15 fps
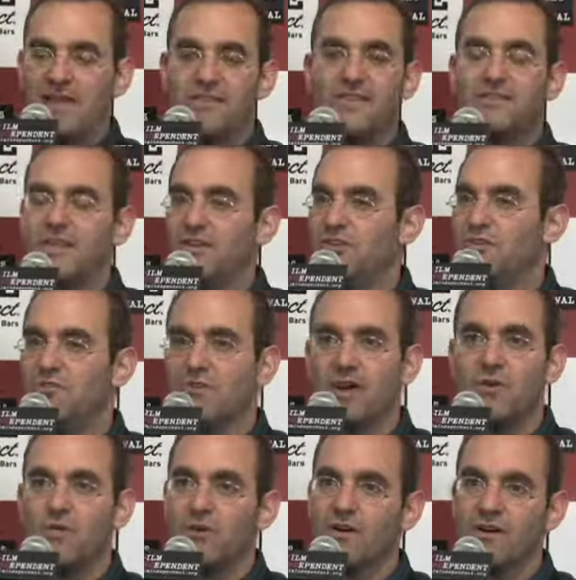I think they do
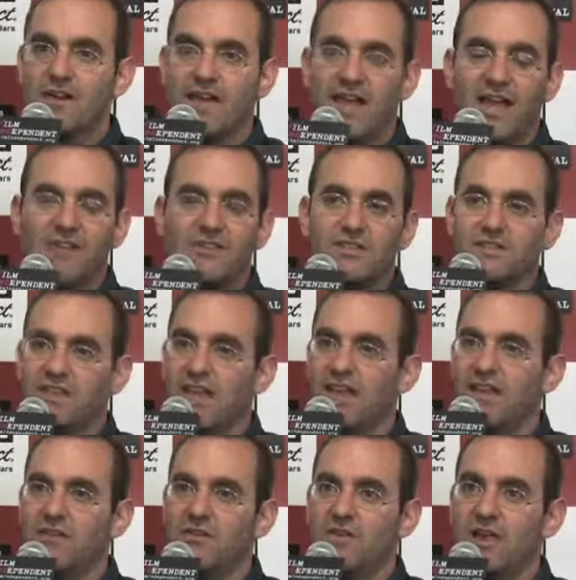great work. I have to
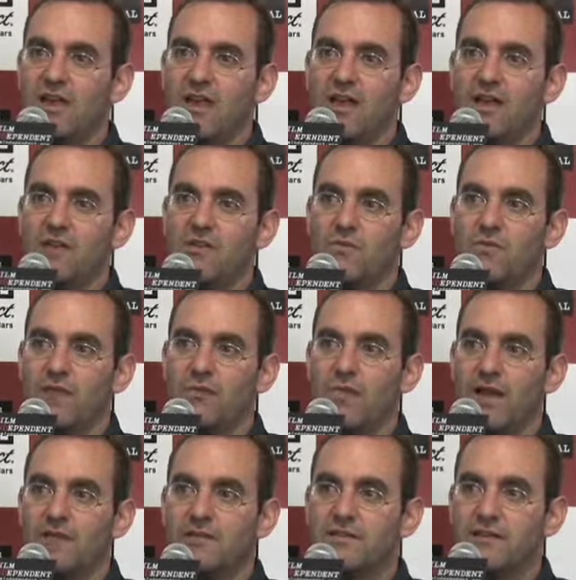say, uh, we
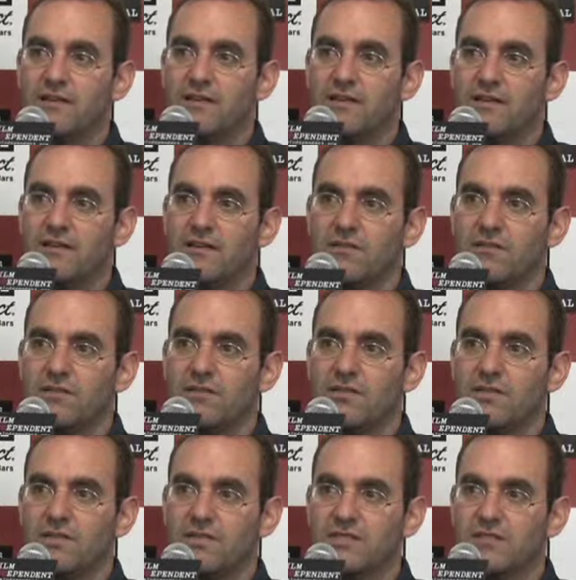went uh,
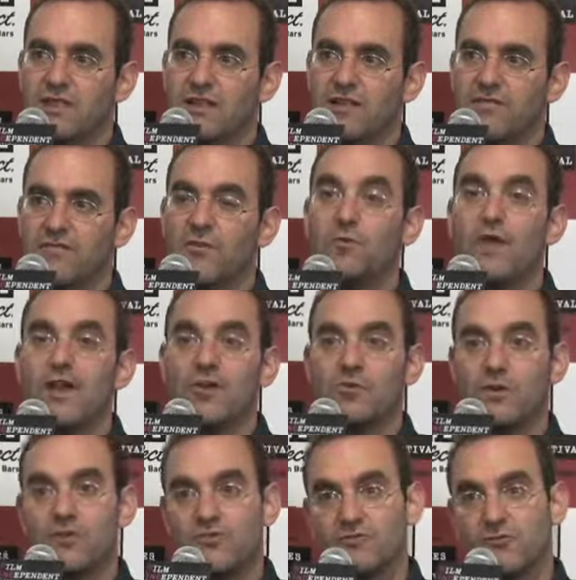to this uh,
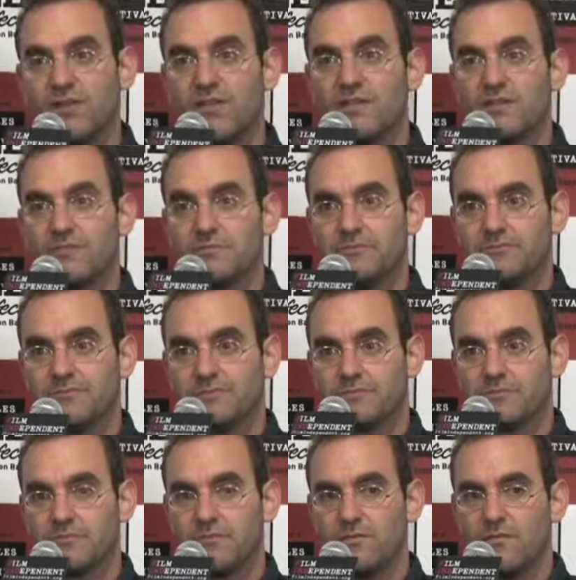filmmaker retreat
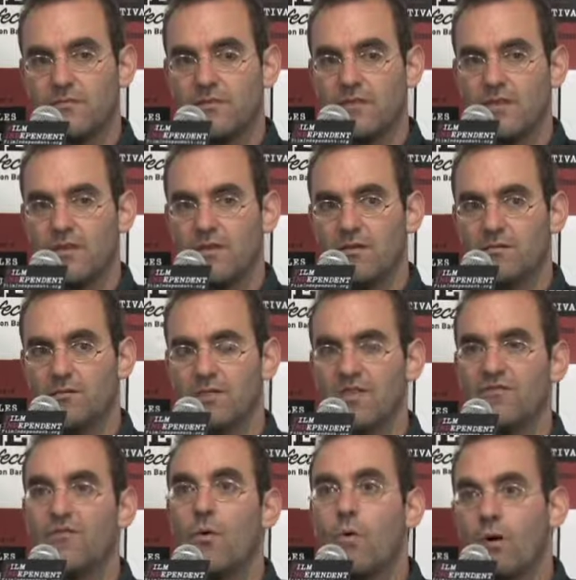
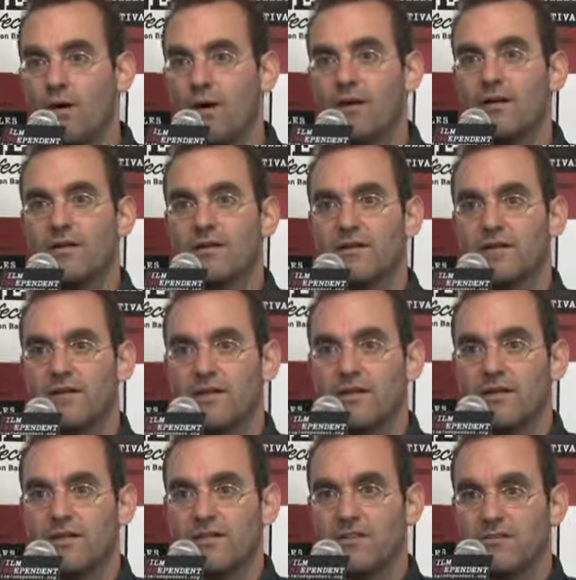before
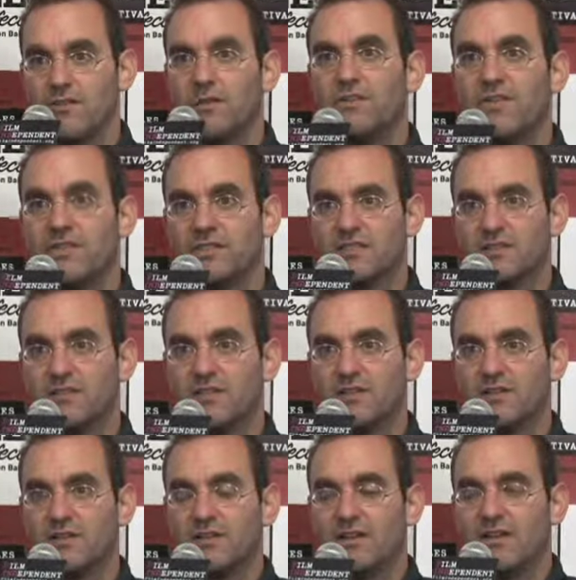the film
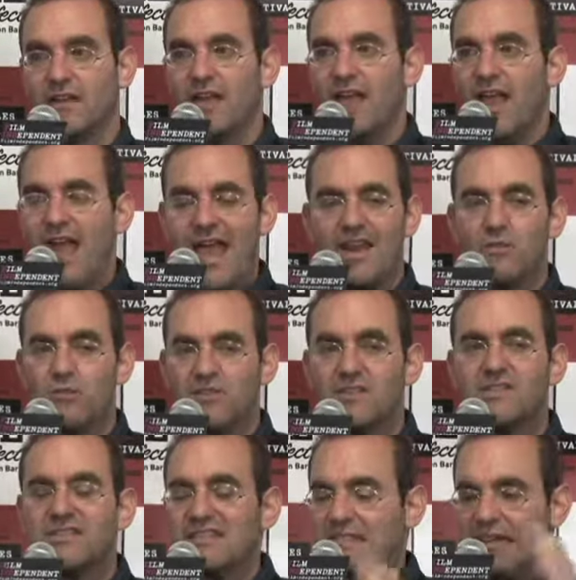festival, and it
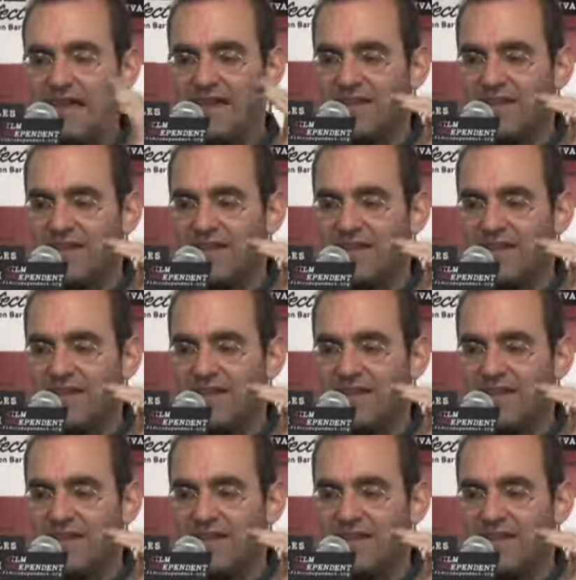was